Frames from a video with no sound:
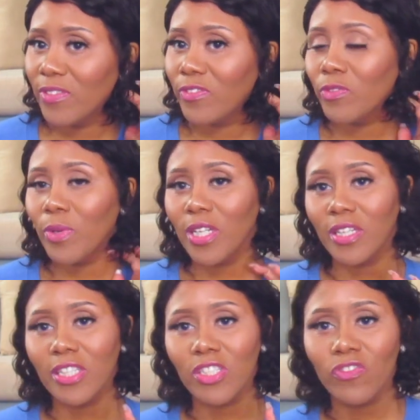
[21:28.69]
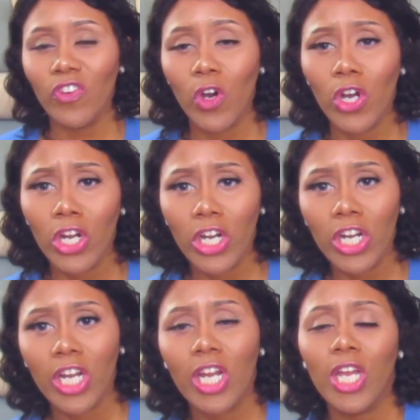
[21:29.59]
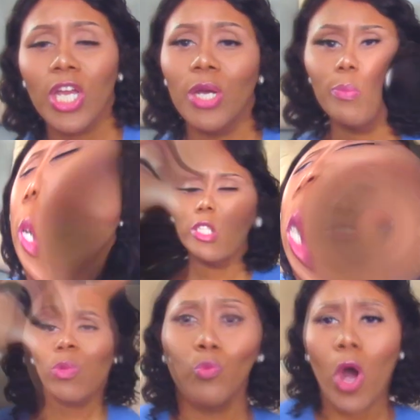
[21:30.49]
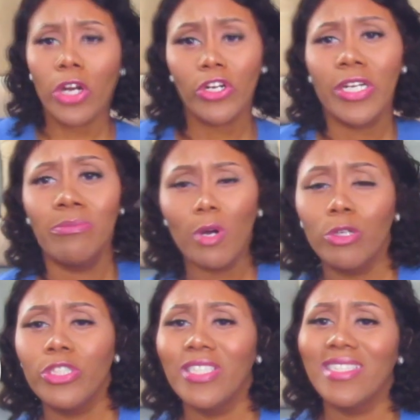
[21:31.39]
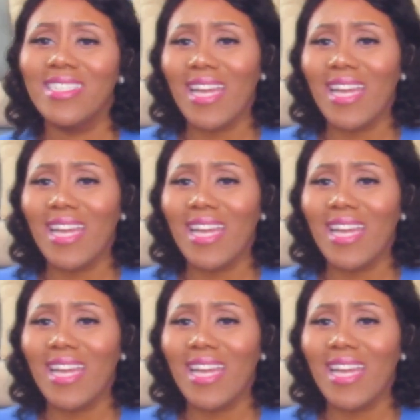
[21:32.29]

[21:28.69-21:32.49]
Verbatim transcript: If you made it this far, put some water emojis